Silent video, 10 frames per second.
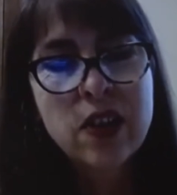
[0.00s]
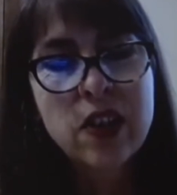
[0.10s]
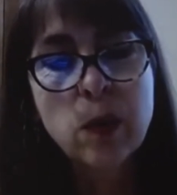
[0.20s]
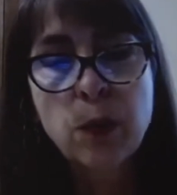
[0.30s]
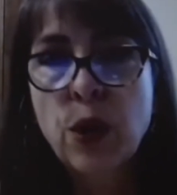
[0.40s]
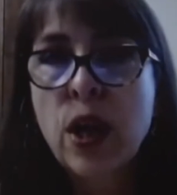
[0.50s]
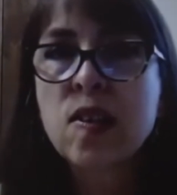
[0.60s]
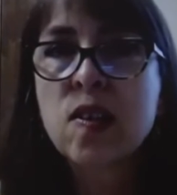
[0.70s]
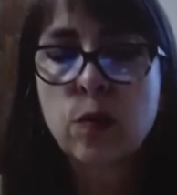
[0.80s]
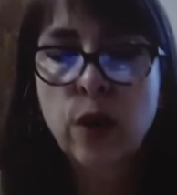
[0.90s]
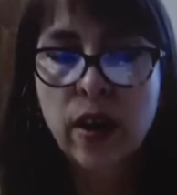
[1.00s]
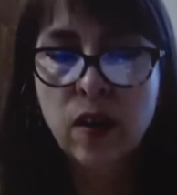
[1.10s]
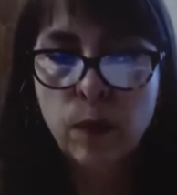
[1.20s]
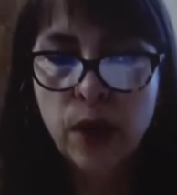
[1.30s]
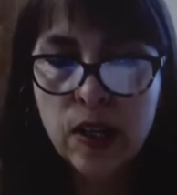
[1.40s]
to suppress the right
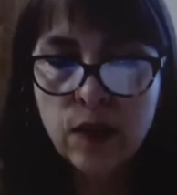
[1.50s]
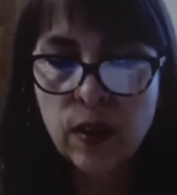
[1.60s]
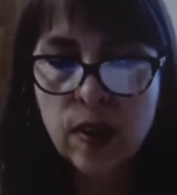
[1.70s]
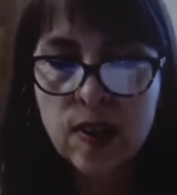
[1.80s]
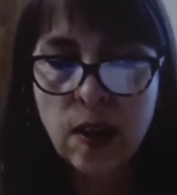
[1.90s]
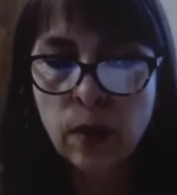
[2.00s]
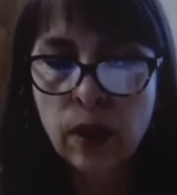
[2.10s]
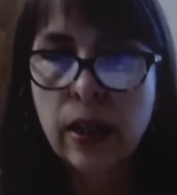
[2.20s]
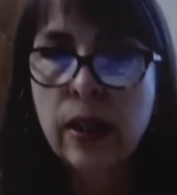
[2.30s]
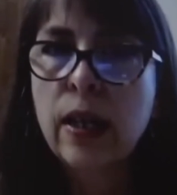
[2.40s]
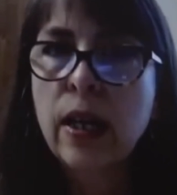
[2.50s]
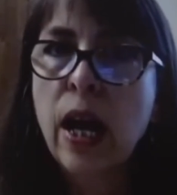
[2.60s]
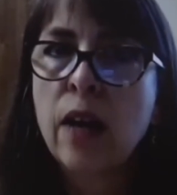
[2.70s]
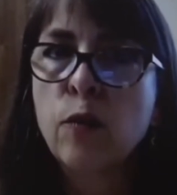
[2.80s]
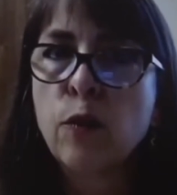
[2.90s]
of peaceful assembly
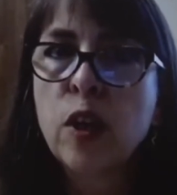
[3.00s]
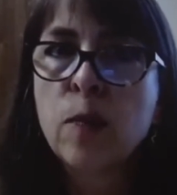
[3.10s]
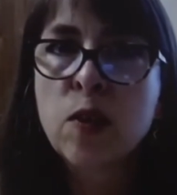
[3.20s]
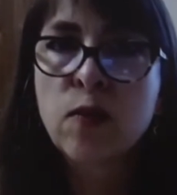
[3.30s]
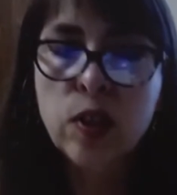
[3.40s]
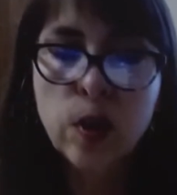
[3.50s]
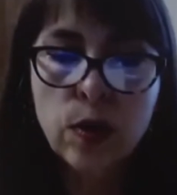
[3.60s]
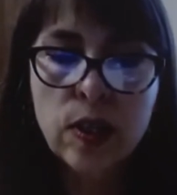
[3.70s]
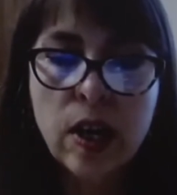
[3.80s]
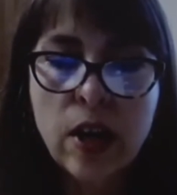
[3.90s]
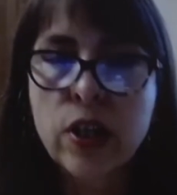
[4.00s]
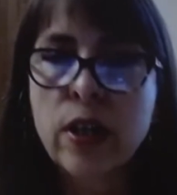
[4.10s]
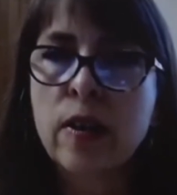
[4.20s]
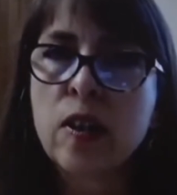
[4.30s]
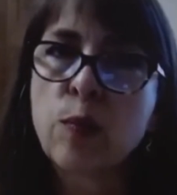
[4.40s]
and freedoms of association
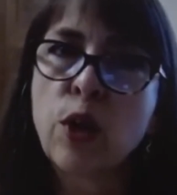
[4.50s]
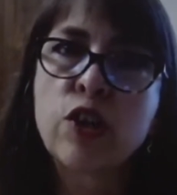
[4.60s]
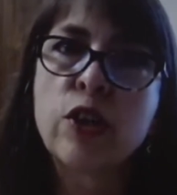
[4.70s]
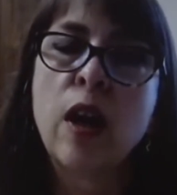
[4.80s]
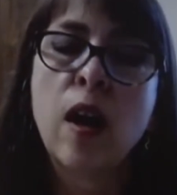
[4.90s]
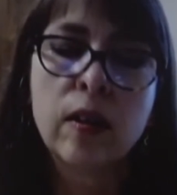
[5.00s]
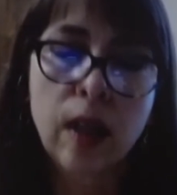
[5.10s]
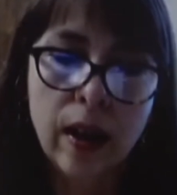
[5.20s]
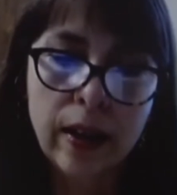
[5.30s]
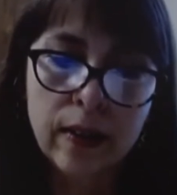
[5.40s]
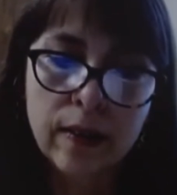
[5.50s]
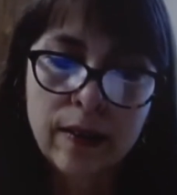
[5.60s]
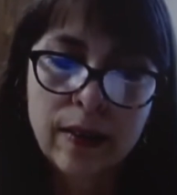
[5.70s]
and expression online.